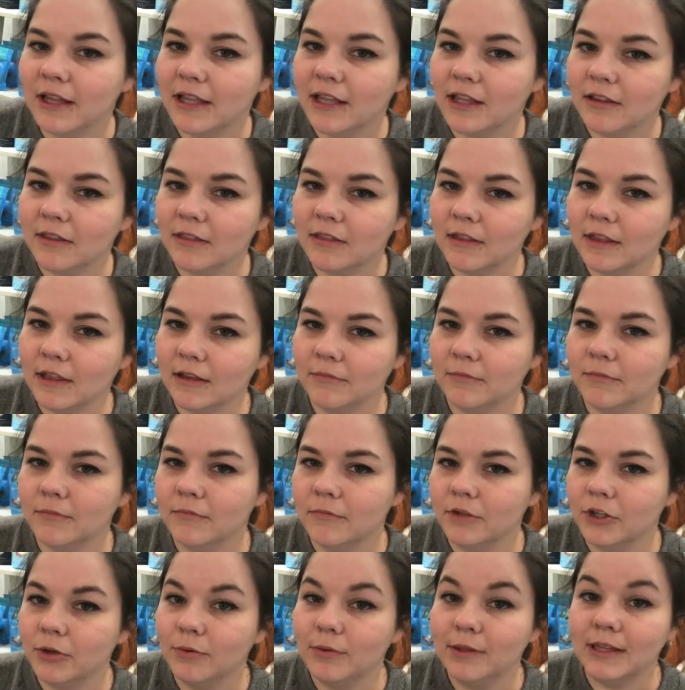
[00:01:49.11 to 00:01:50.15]
like that
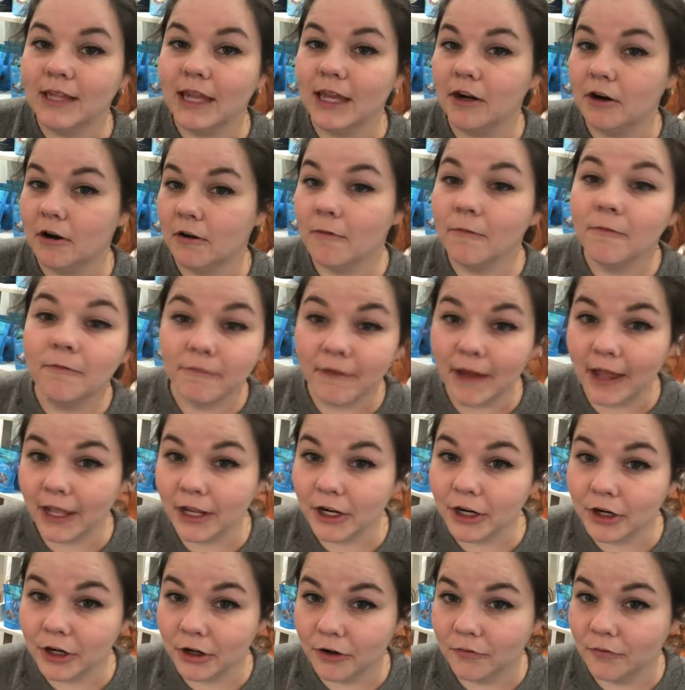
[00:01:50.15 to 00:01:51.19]
you would light on
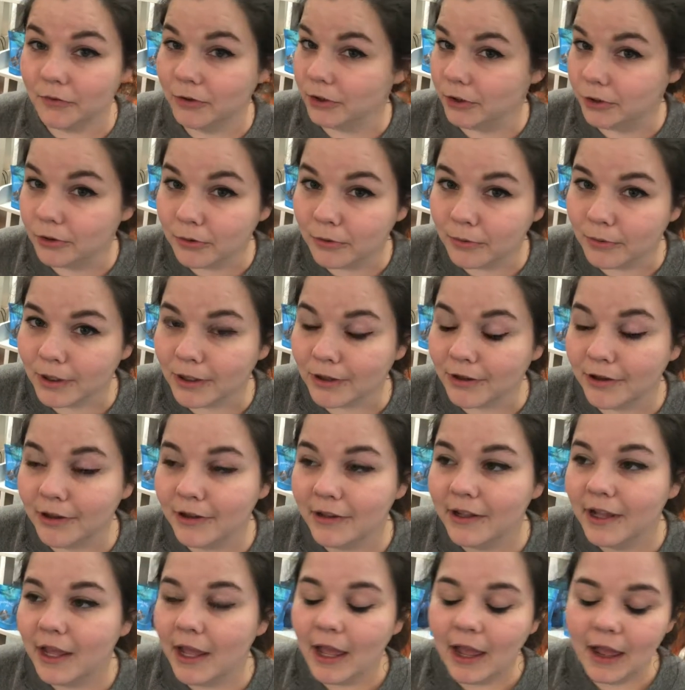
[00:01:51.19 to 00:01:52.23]
fire for your
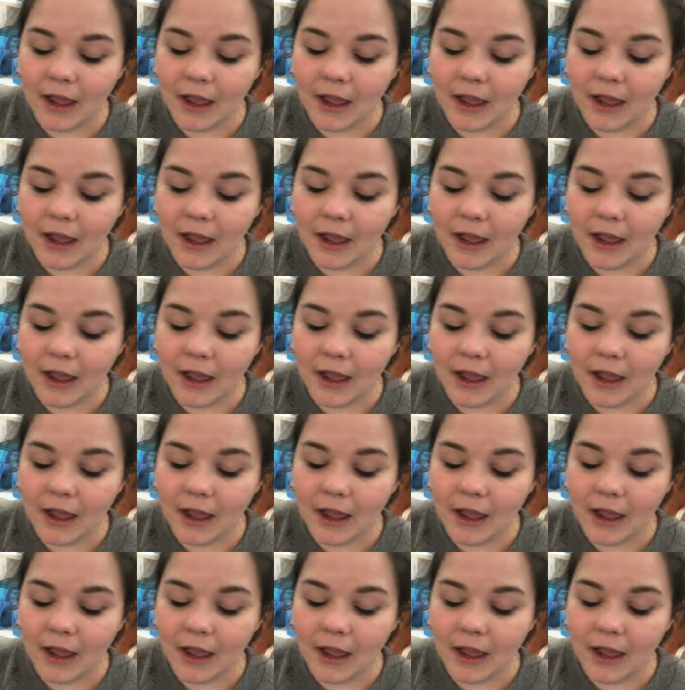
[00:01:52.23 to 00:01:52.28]
grill,